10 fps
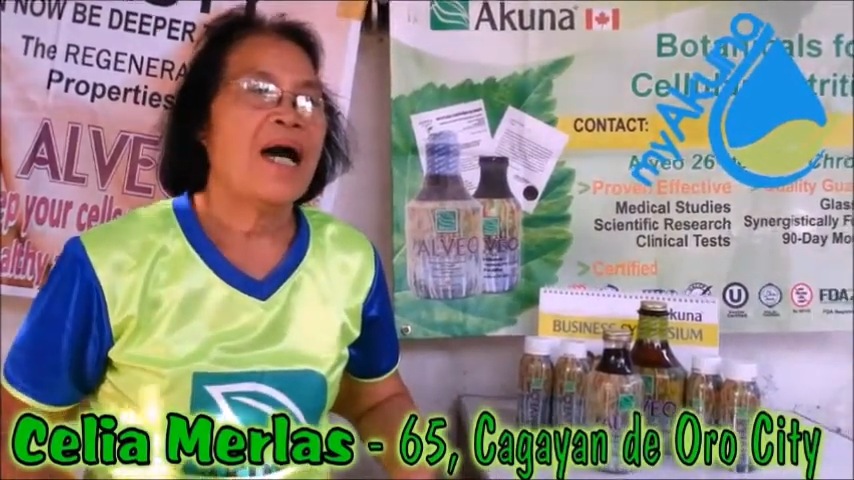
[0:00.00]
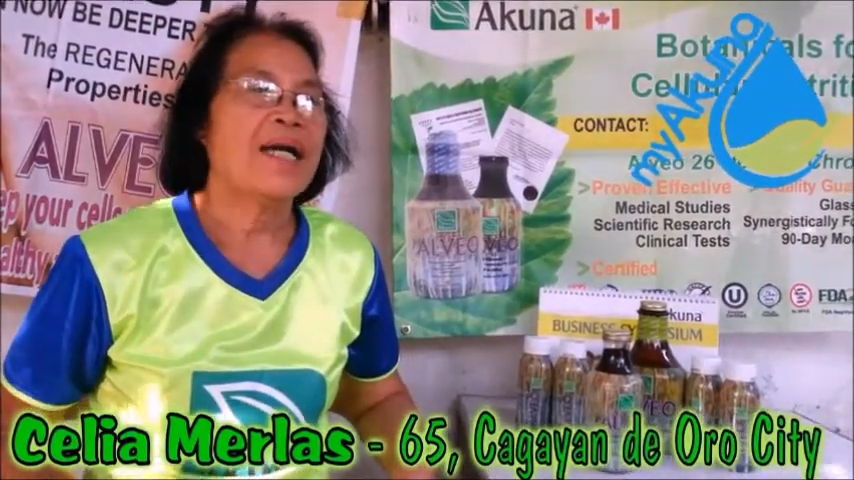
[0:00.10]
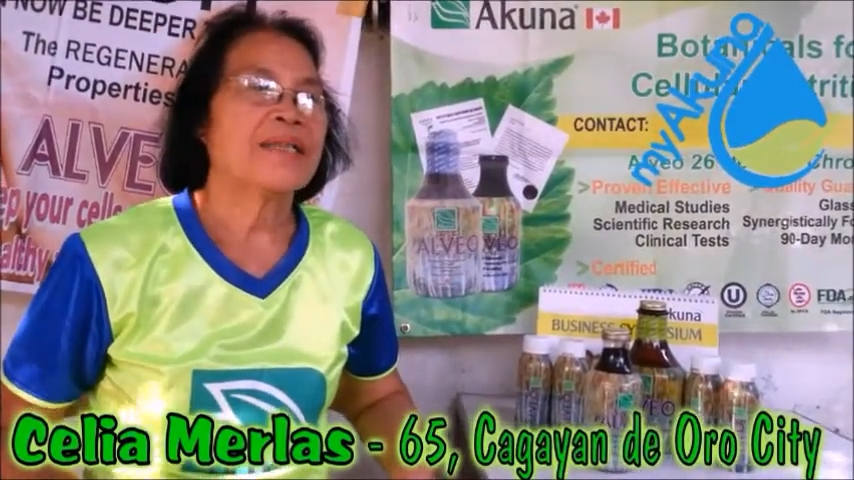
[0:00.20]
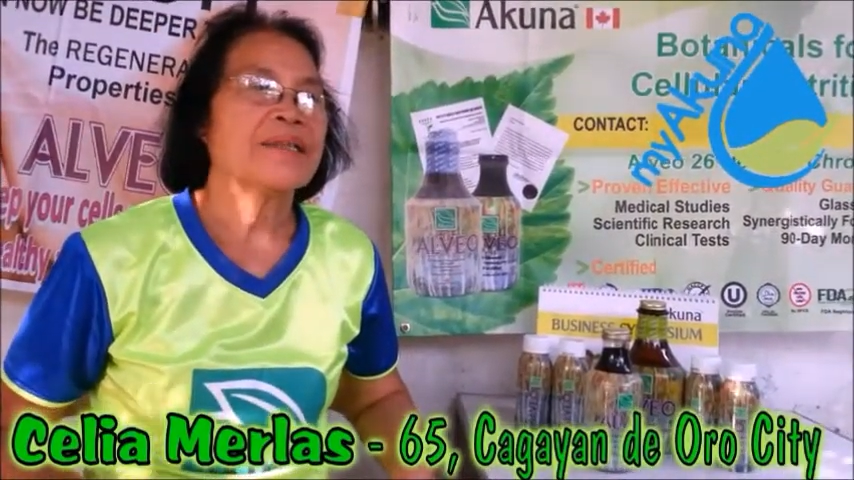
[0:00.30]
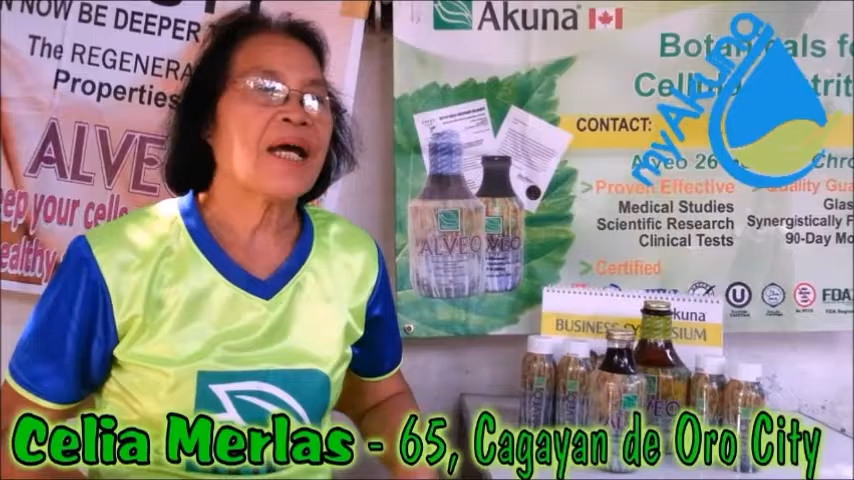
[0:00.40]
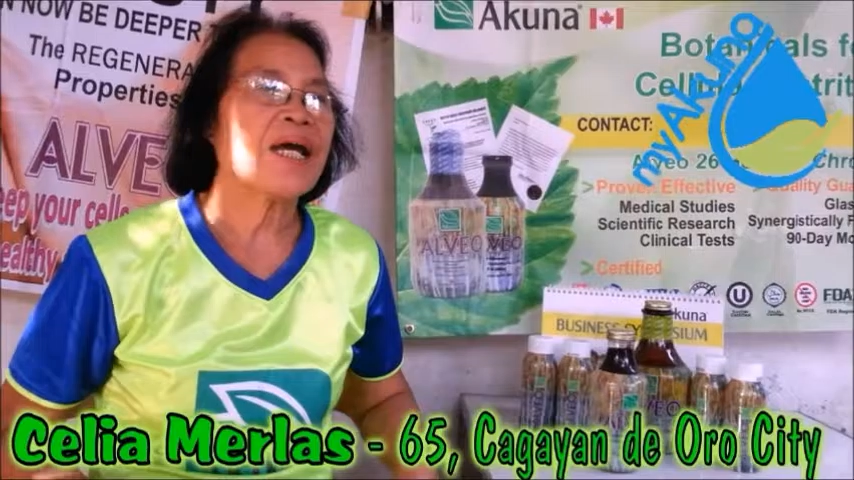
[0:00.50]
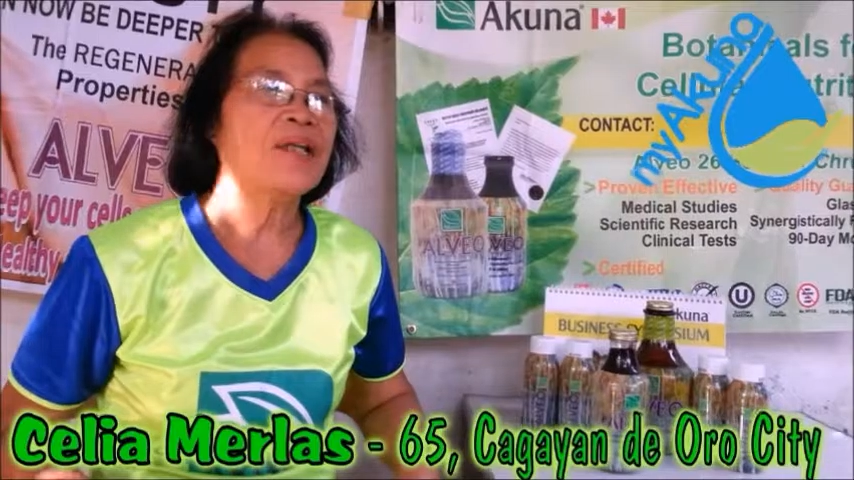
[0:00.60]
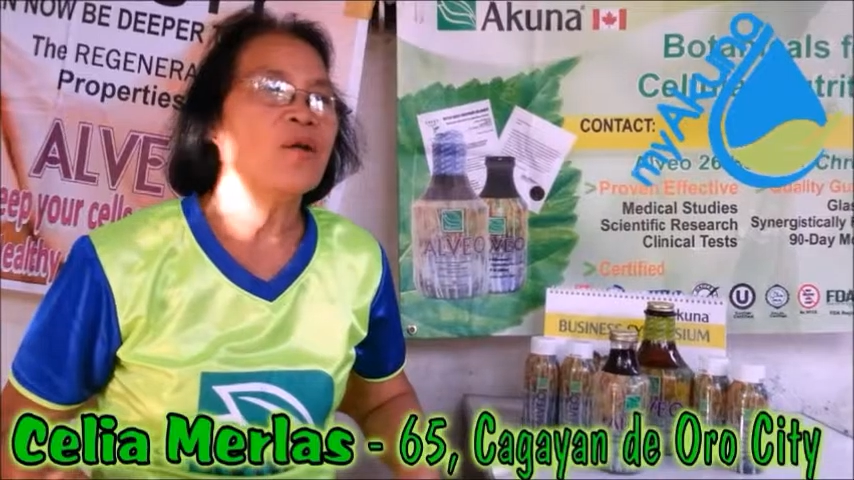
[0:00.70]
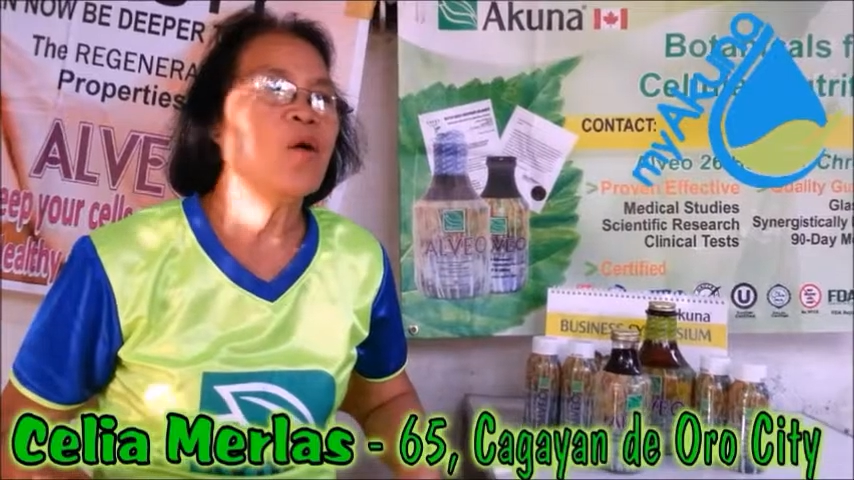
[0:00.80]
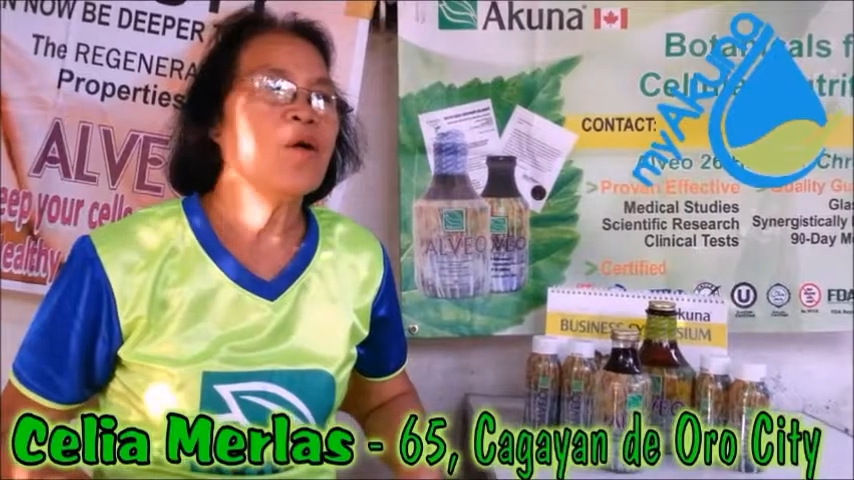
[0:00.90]
I
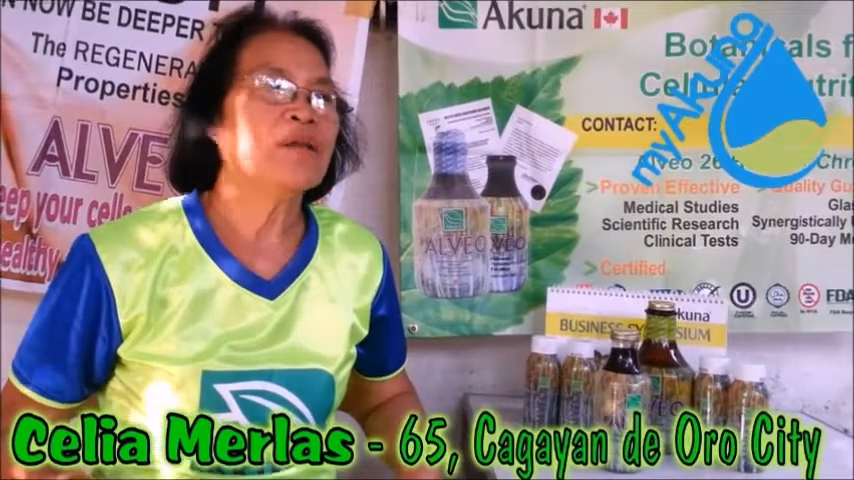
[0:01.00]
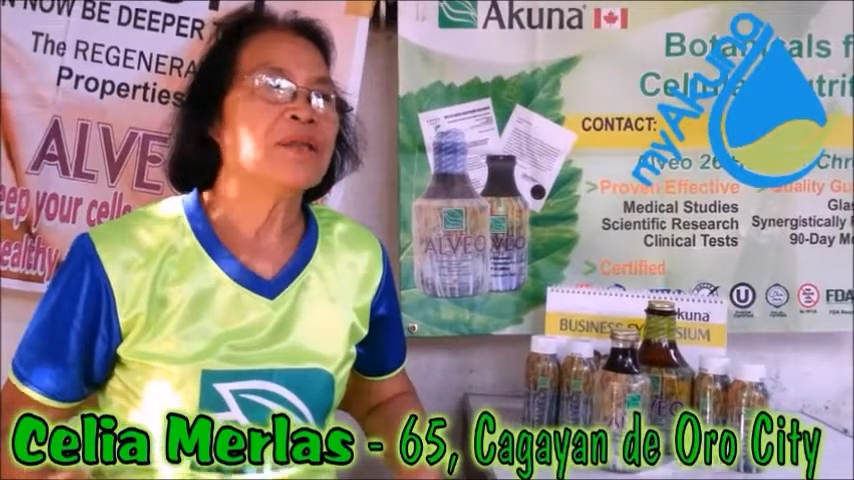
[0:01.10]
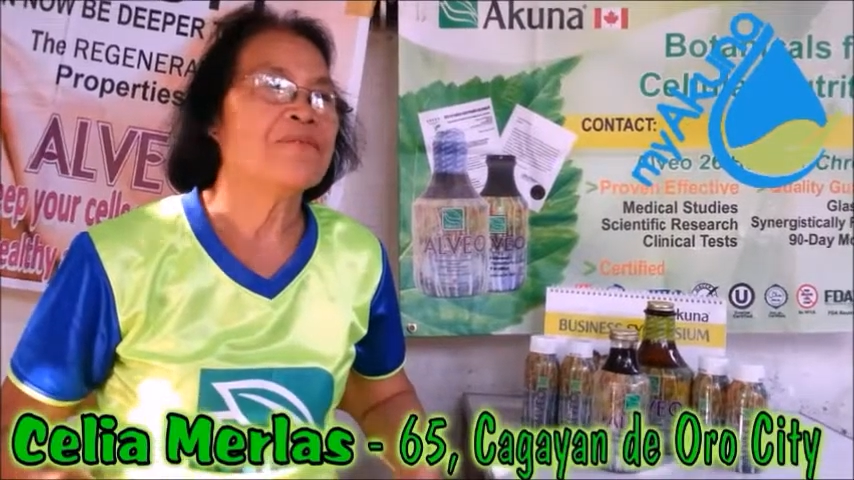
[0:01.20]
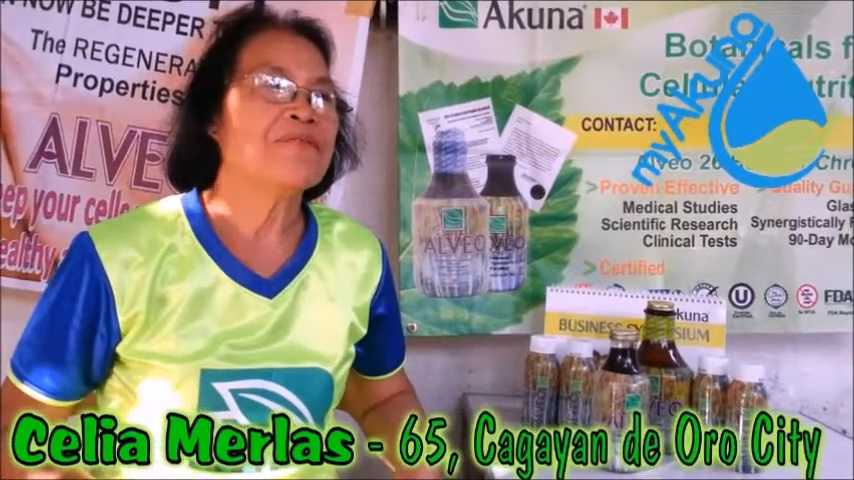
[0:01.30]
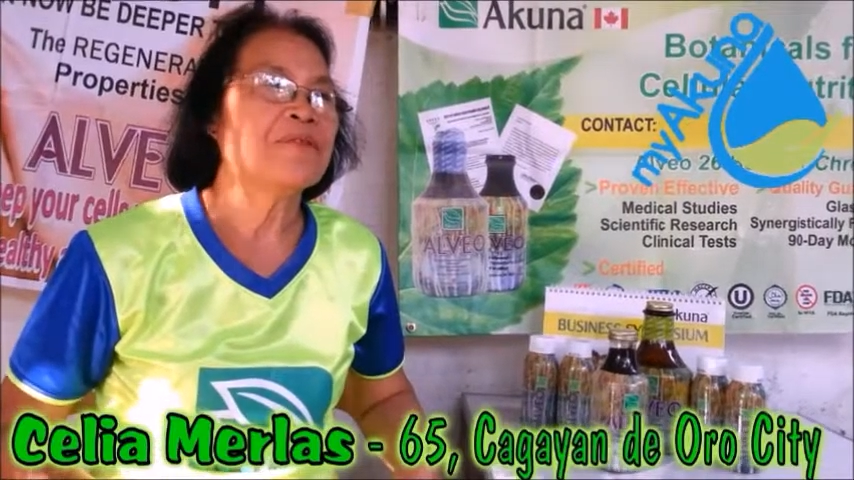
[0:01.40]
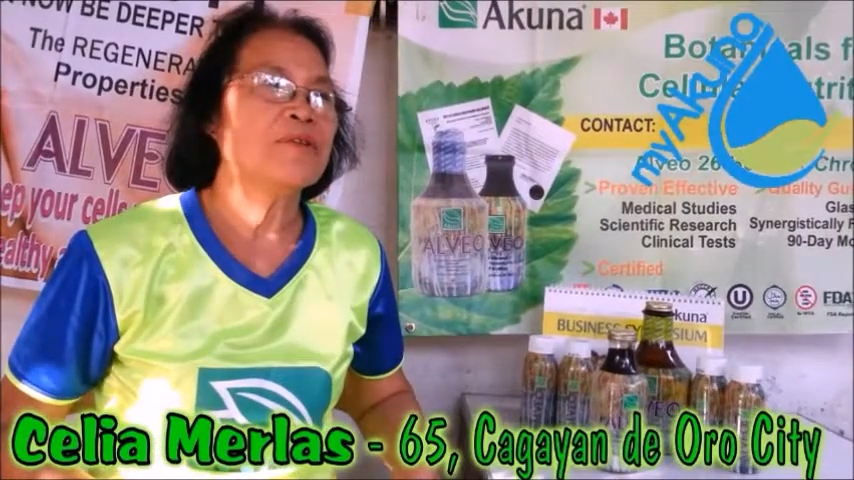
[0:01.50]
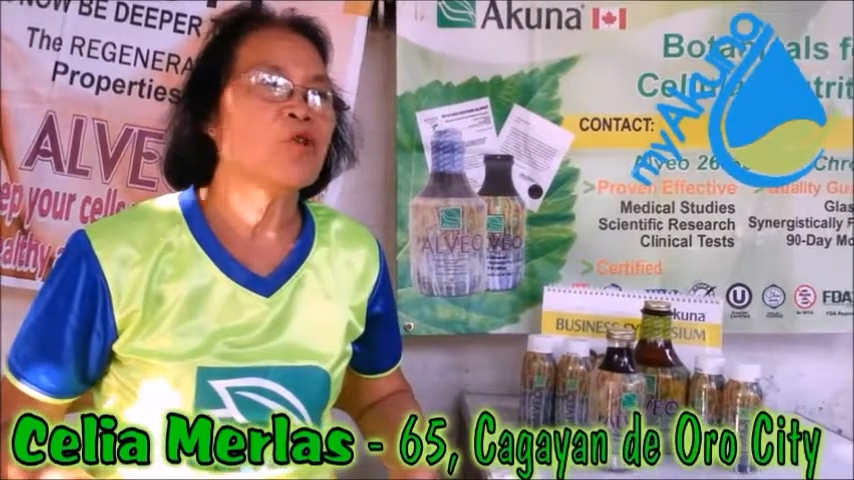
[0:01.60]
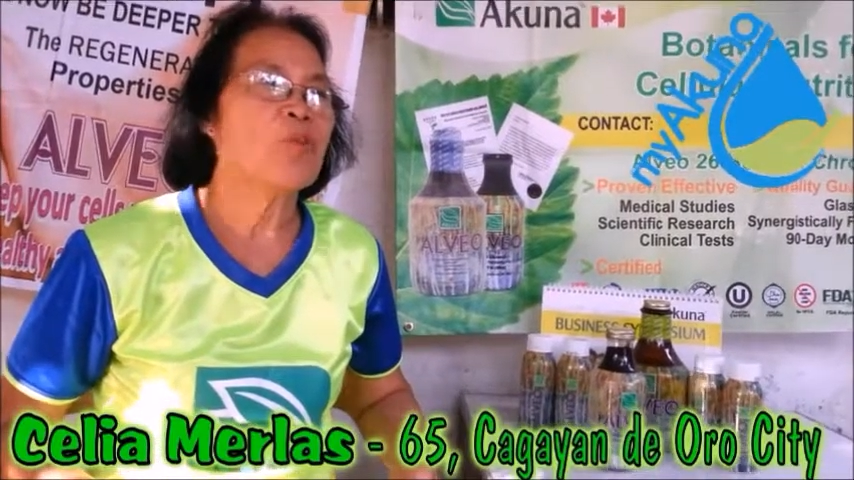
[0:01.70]
tried all the food